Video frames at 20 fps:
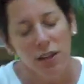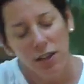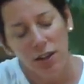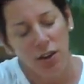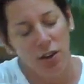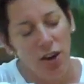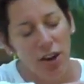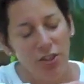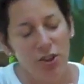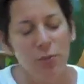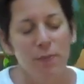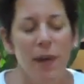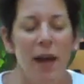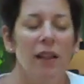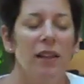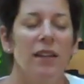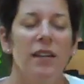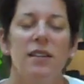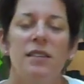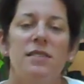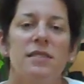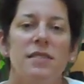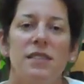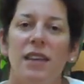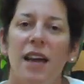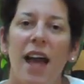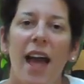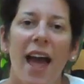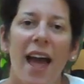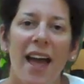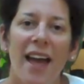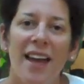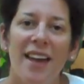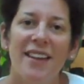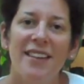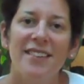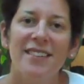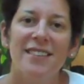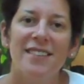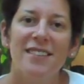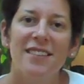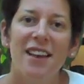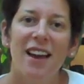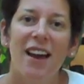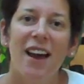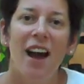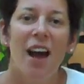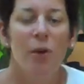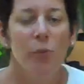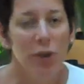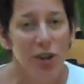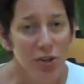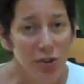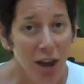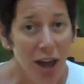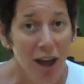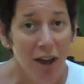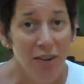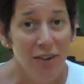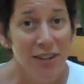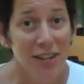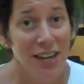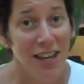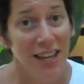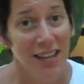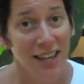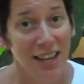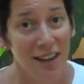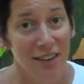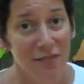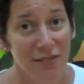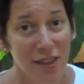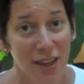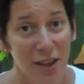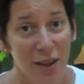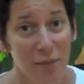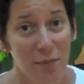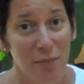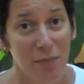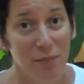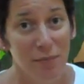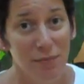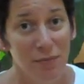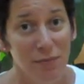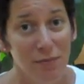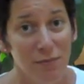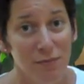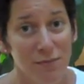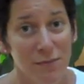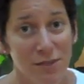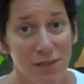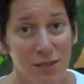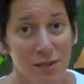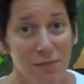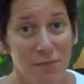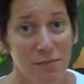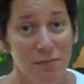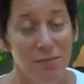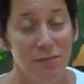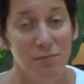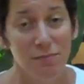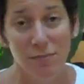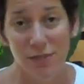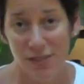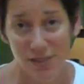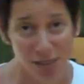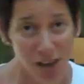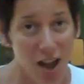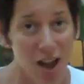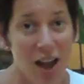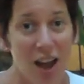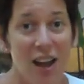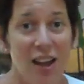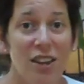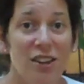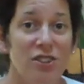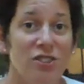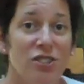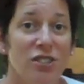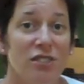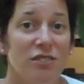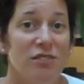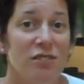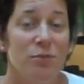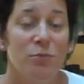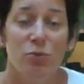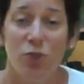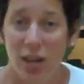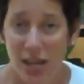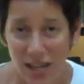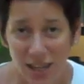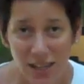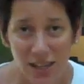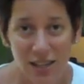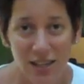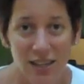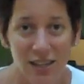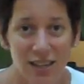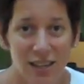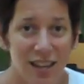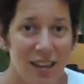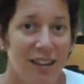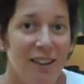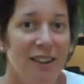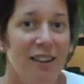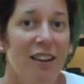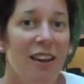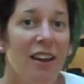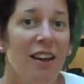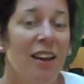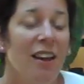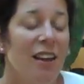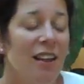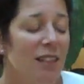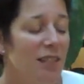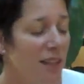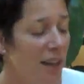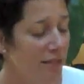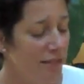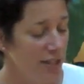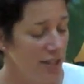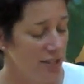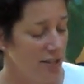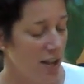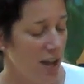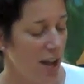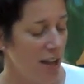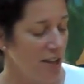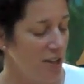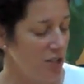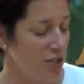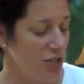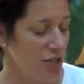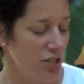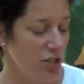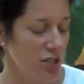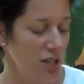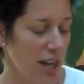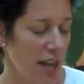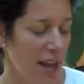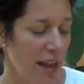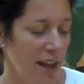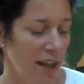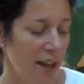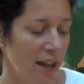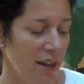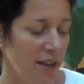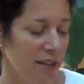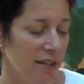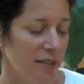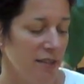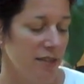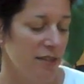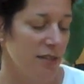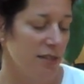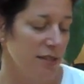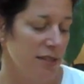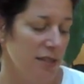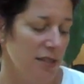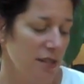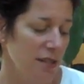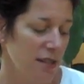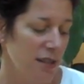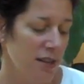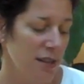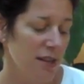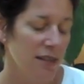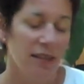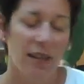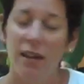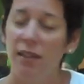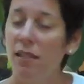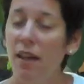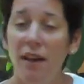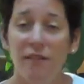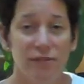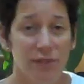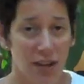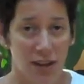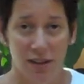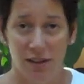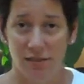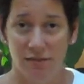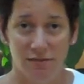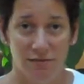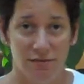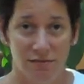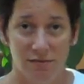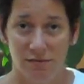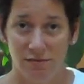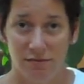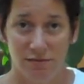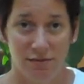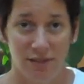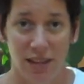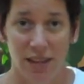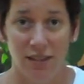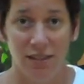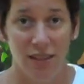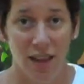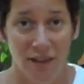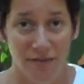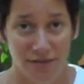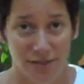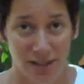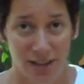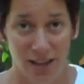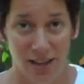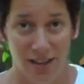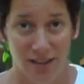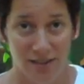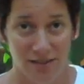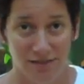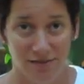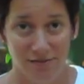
on their bellies. And I went around and I gave them some massage and some Reiki and loving touch, and they loved it. They loved it.